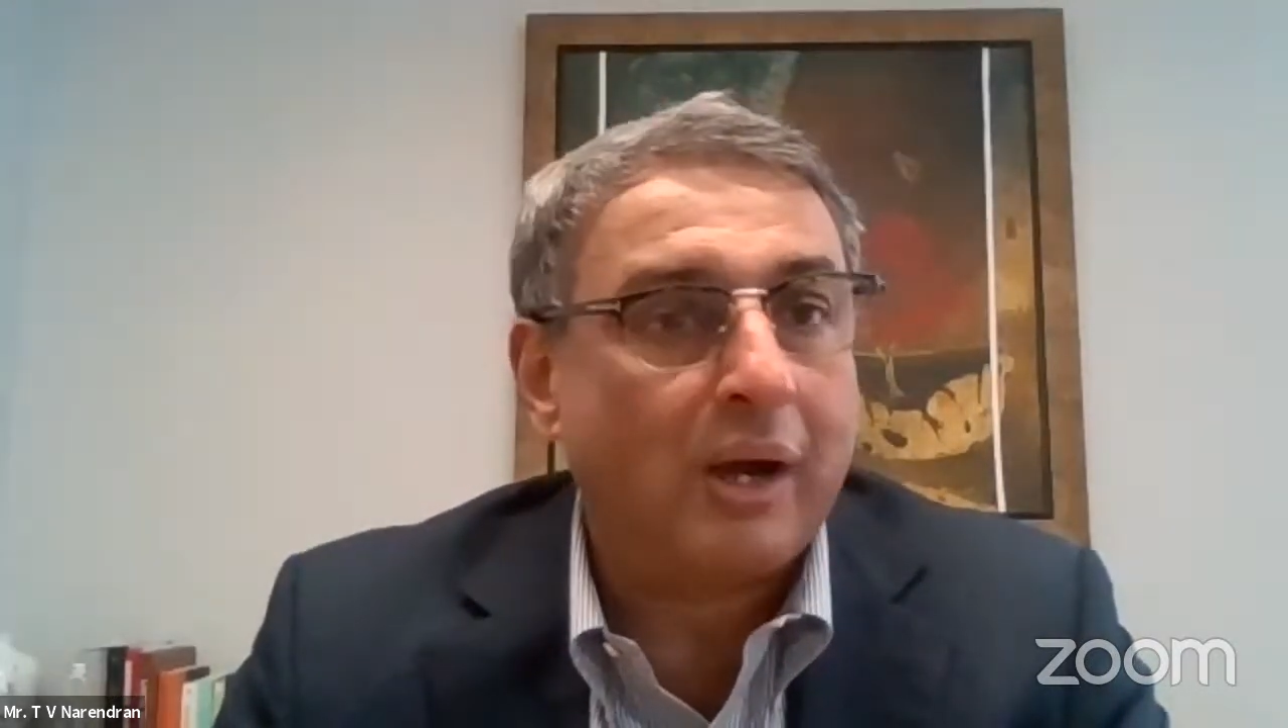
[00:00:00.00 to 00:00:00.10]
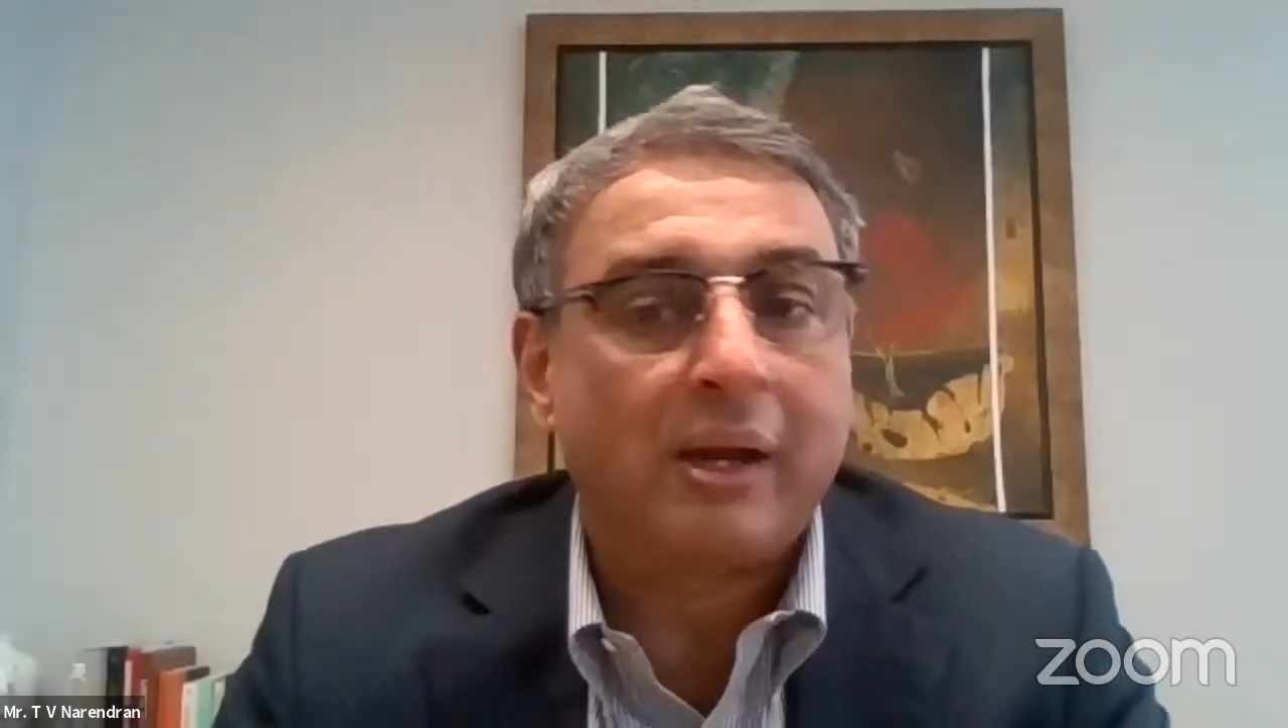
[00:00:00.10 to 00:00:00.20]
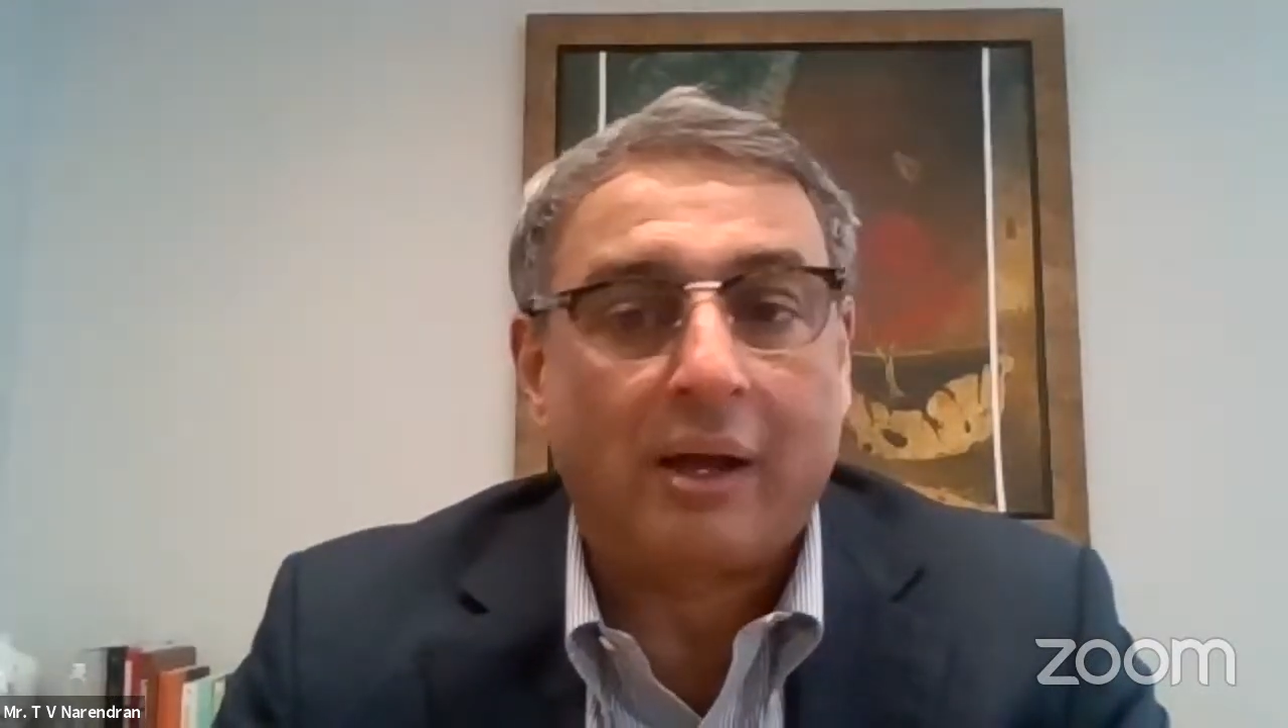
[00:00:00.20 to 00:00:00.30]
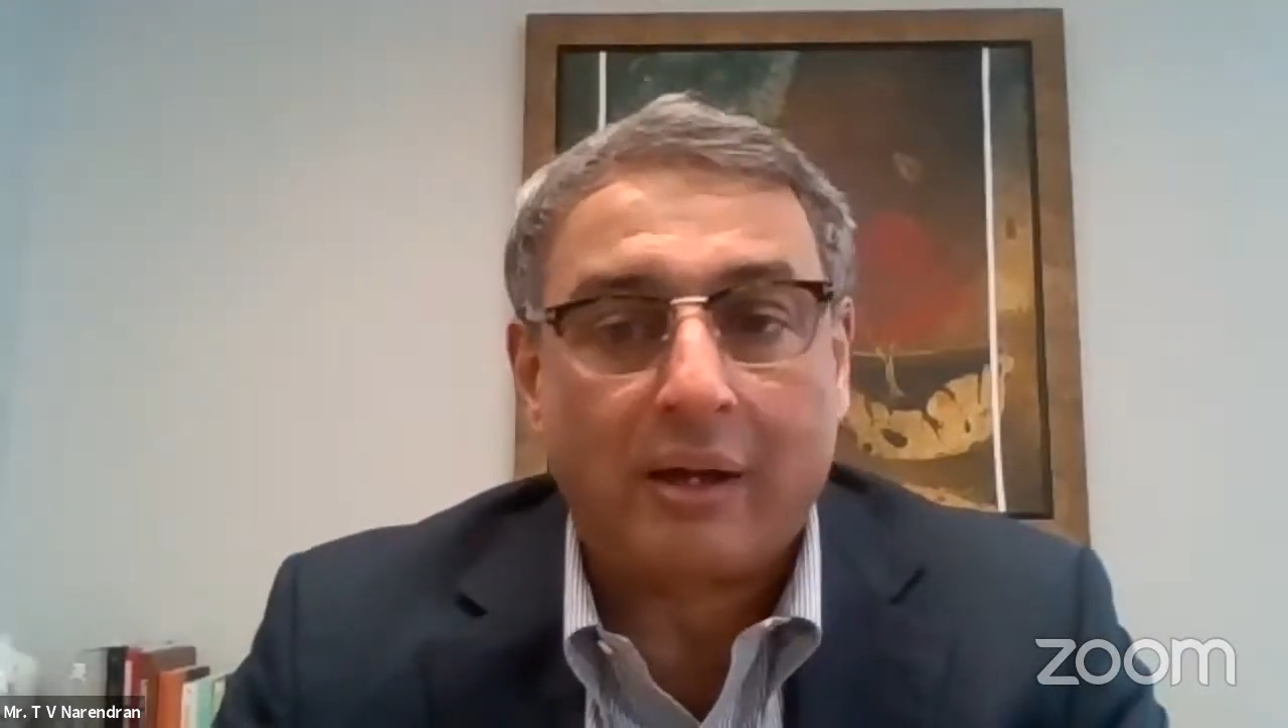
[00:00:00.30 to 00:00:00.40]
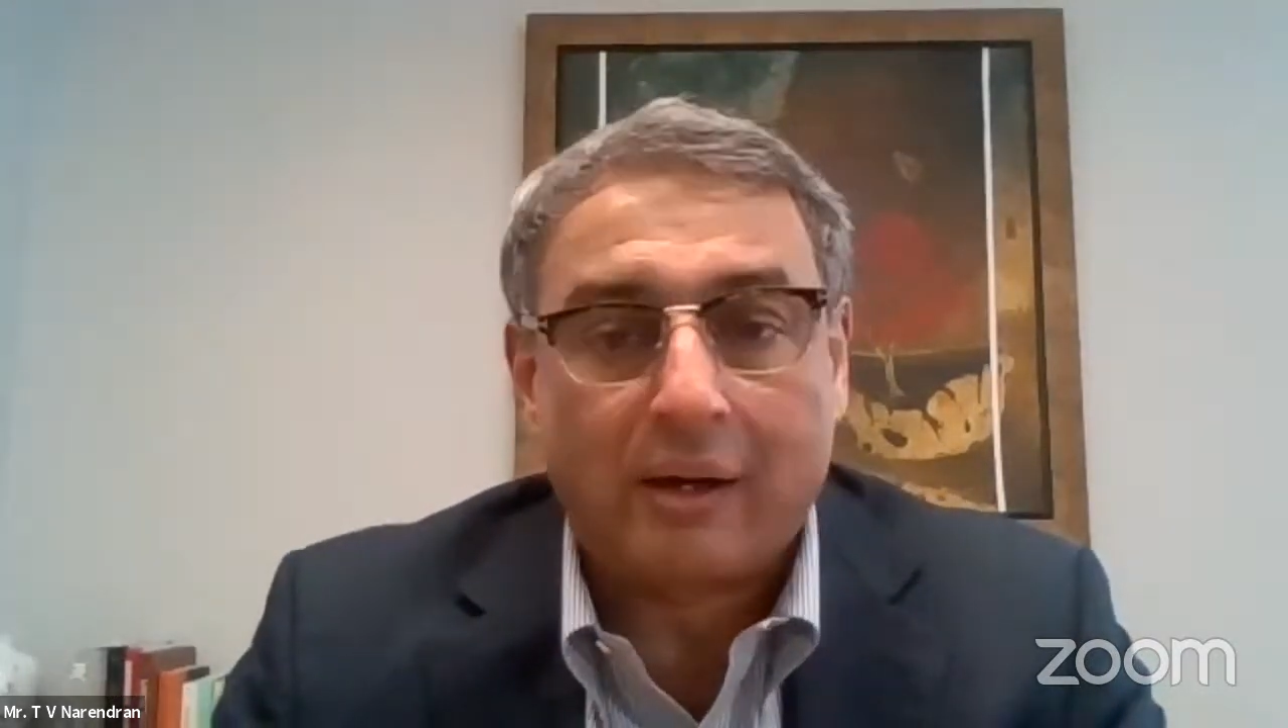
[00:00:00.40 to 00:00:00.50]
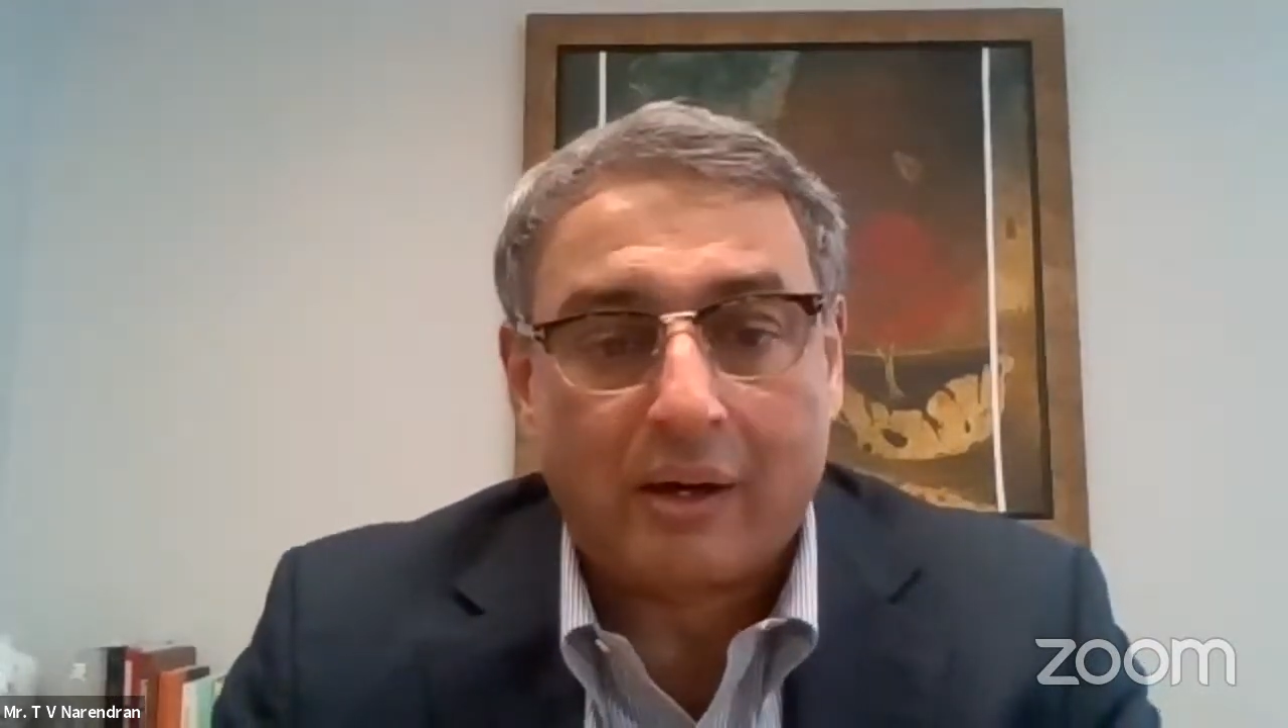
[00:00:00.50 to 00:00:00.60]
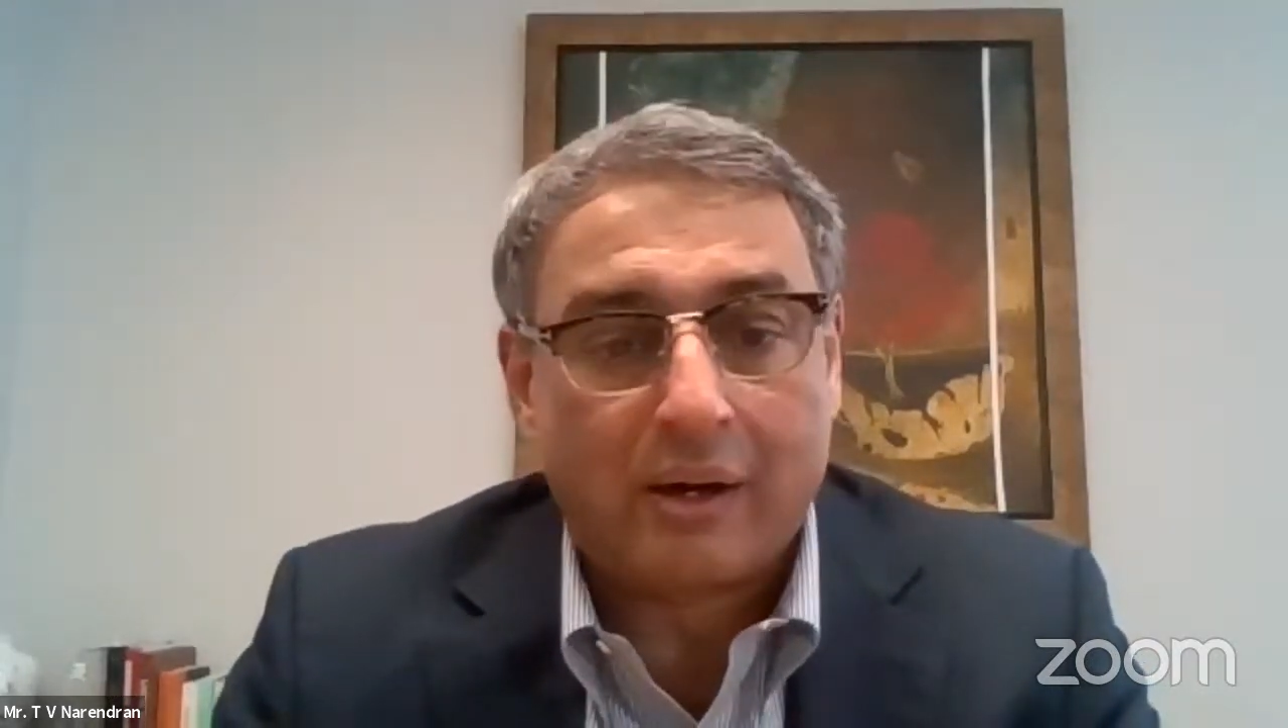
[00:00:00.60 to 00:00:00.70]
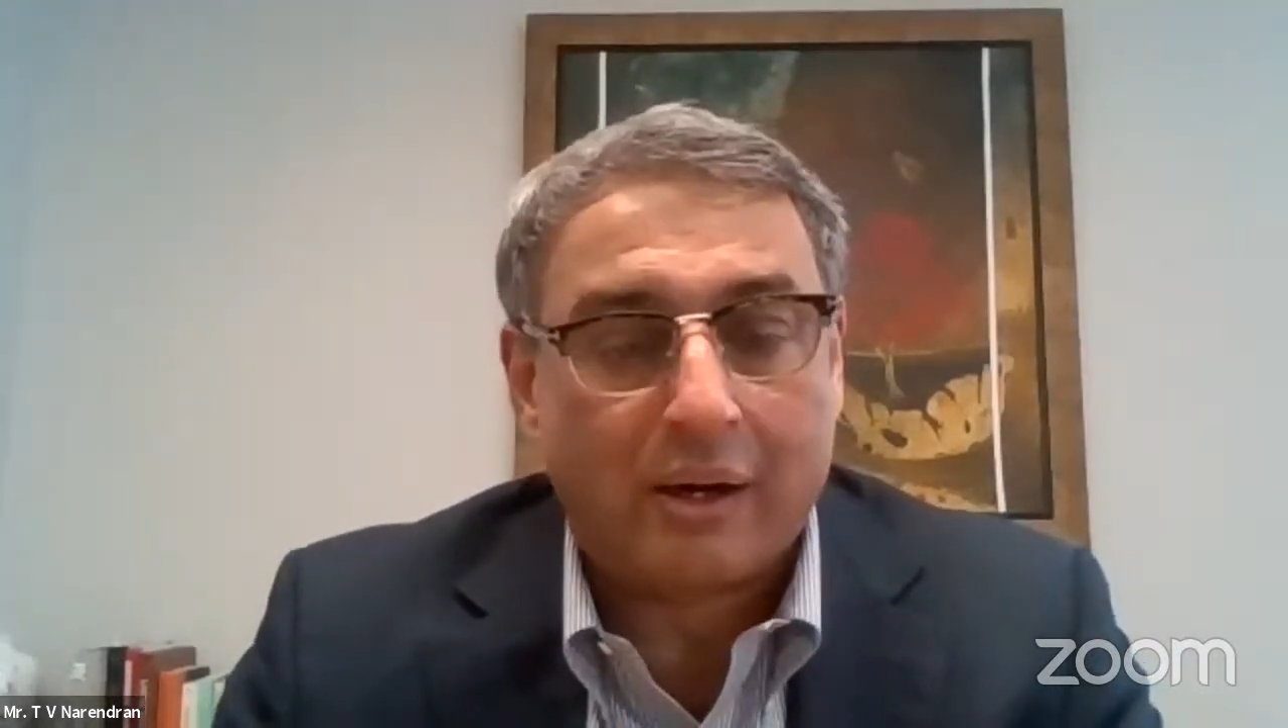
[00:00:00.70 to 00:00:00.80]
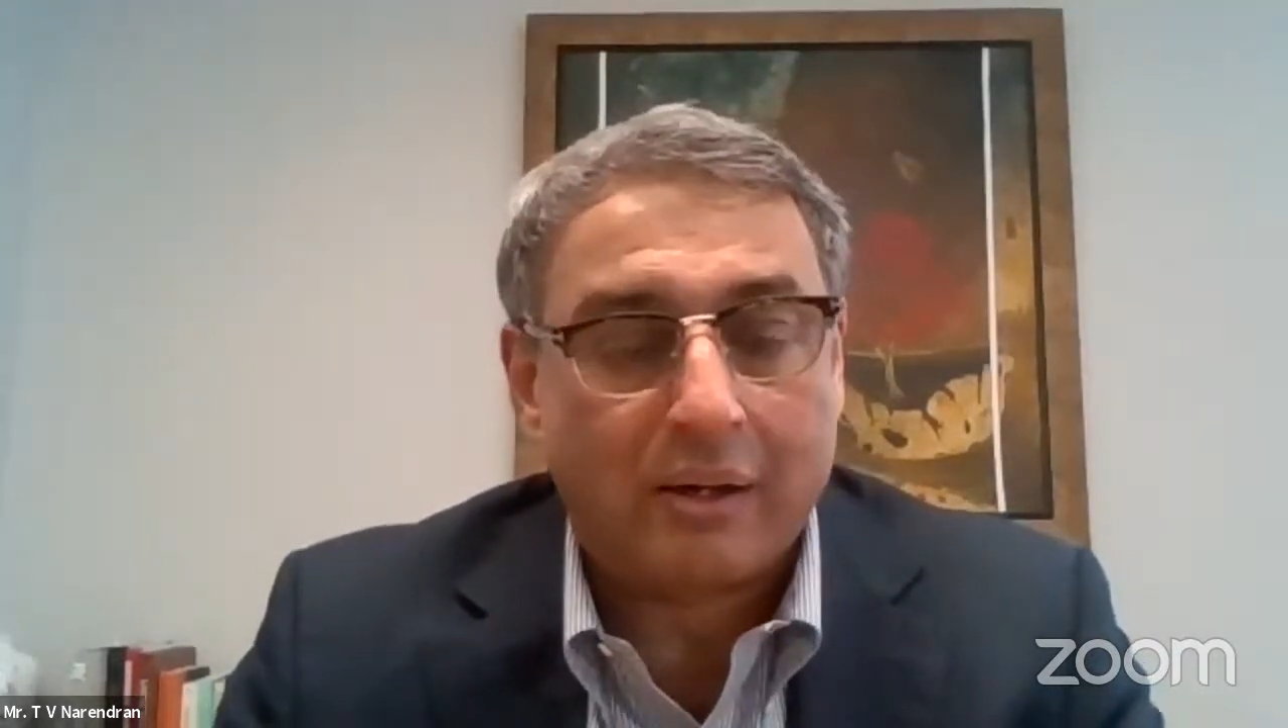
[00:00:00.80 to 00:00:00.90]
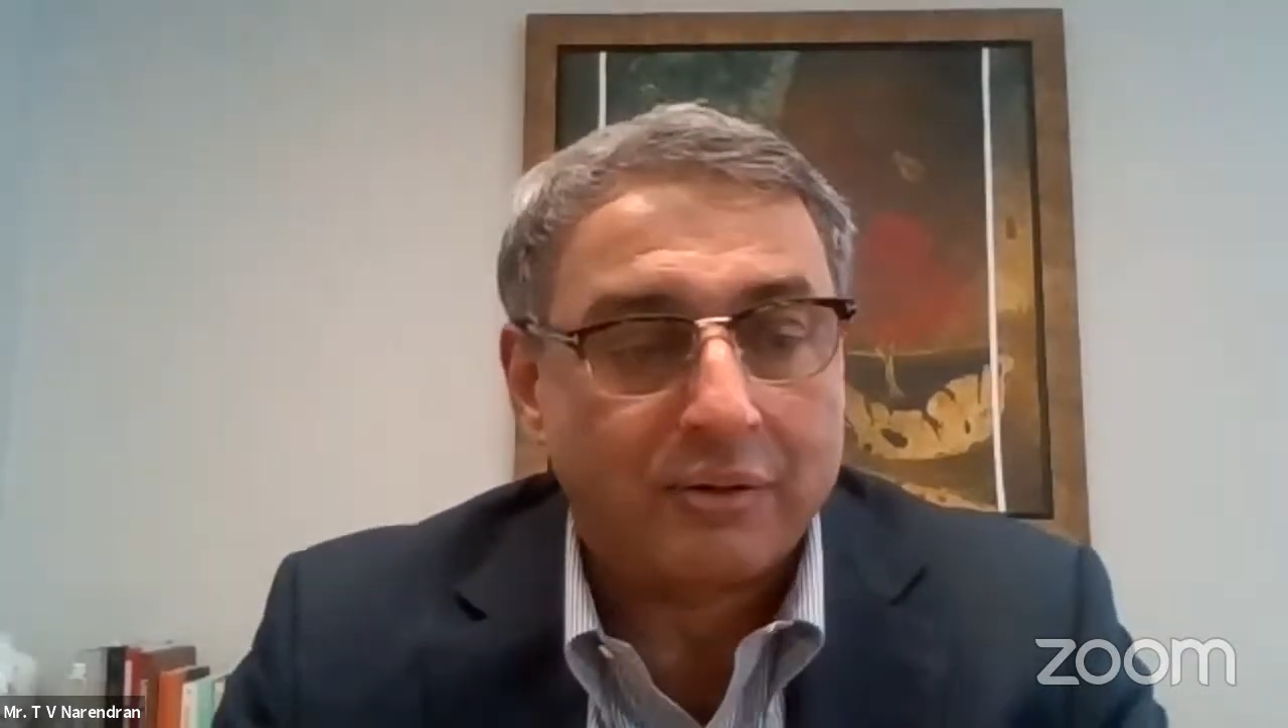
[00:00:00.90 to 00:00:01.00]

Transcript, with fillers: Kalinganagar,